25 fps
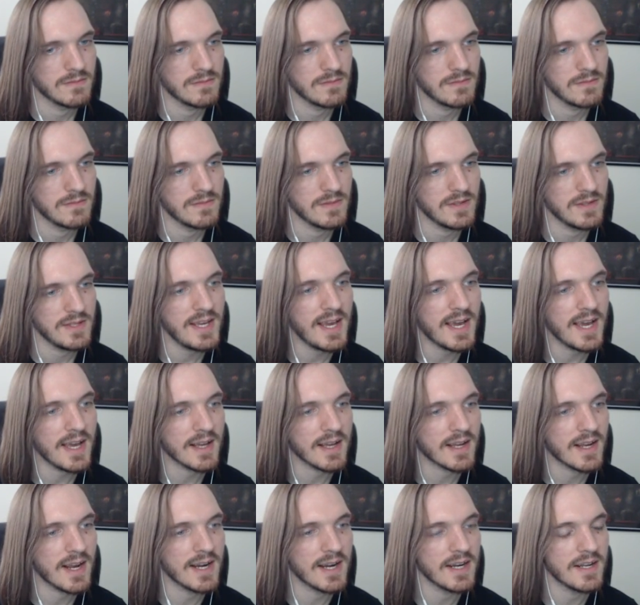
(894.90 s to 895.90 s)

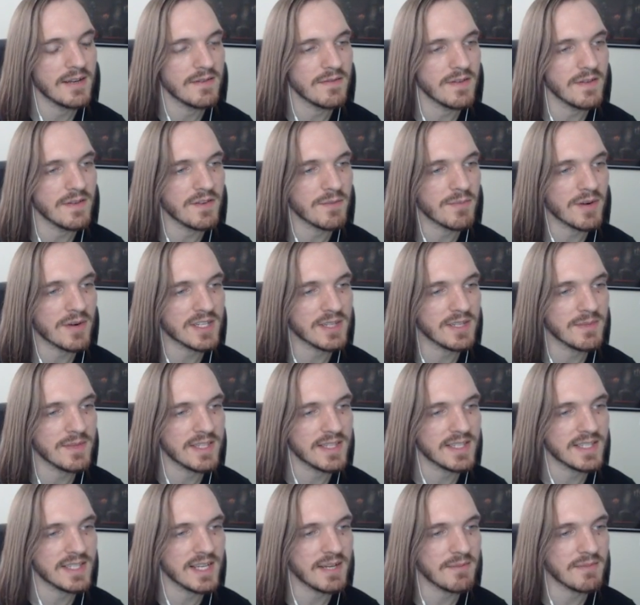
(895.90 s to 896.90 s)
Yeah, kind of. If you press them at
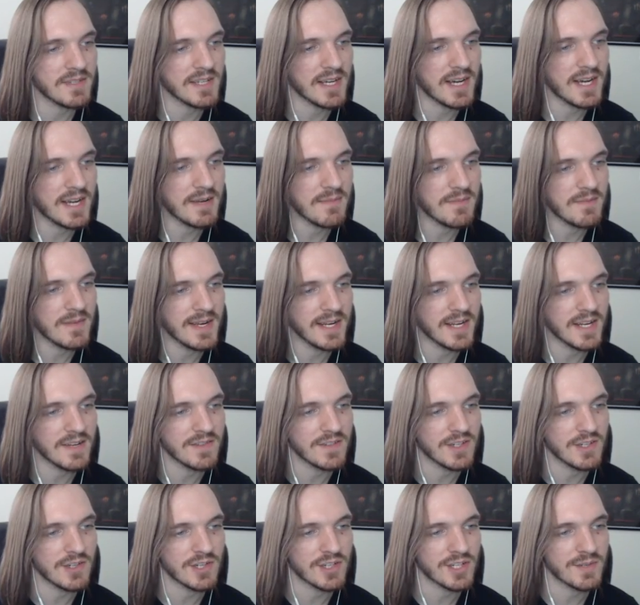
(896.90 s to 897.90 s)
the same time, it
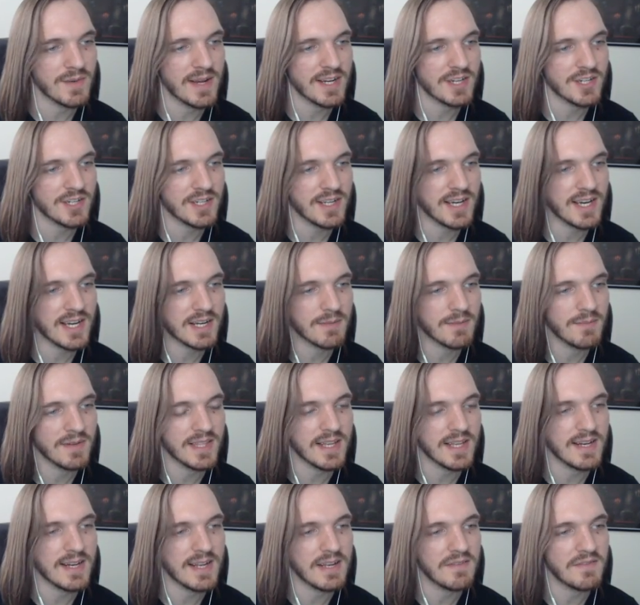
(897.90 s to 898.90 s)
gives you your smash attack, but
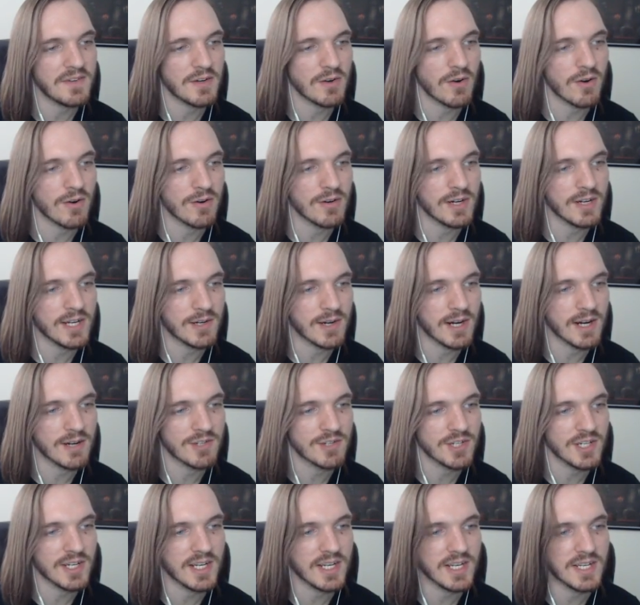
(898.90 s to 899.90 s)
then if you're already
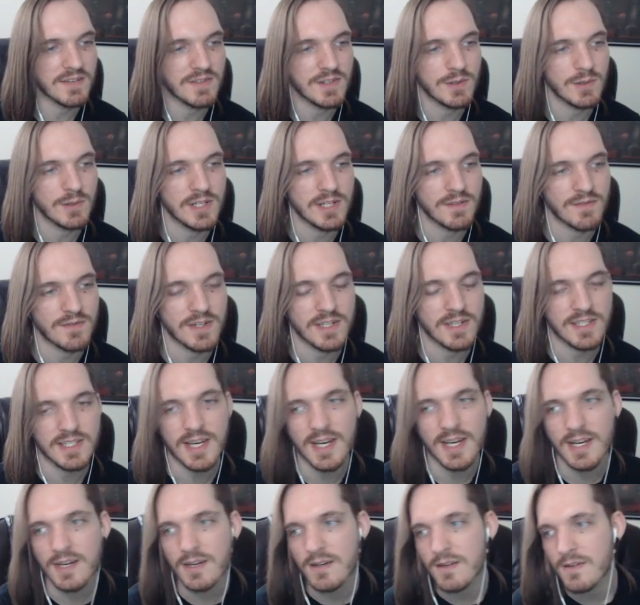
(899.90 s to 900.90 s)
crouching, it gives you a different attack.